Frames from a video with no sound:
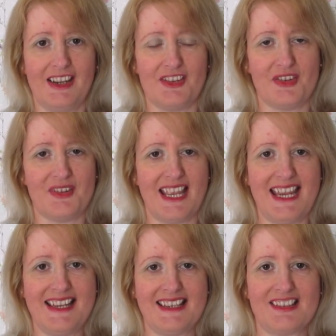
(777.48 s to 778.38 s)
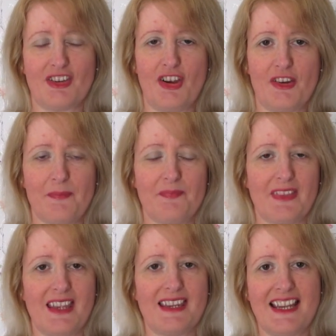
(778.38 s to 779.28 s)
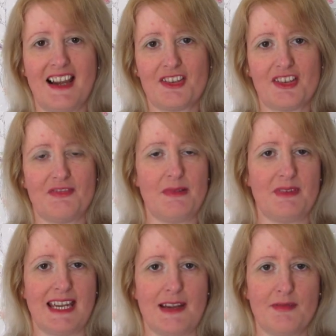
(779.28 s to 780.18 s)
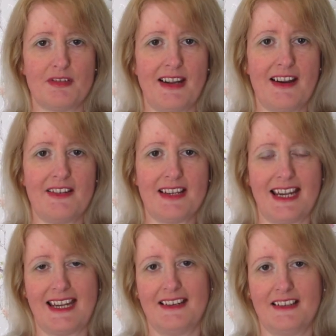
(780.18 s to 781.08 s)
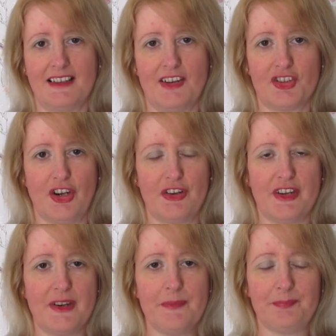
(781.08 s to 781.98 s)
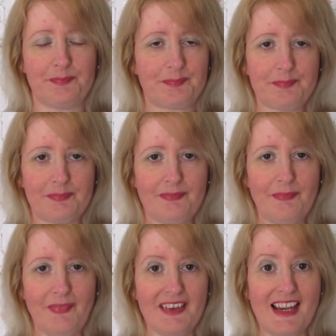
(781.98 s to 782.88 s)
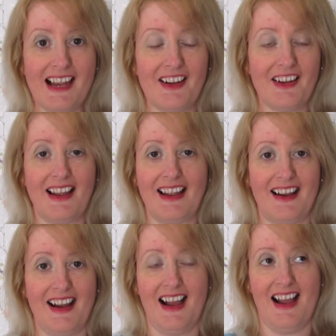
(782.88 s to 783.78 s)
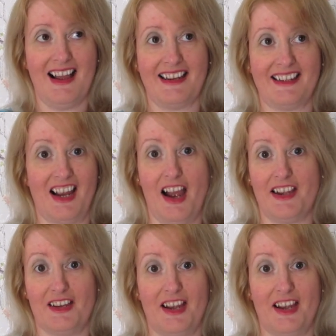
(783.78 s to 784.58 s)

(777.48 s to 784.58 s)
do that. So yeah, I'll just flip the camera around and show you. Yeah, I kind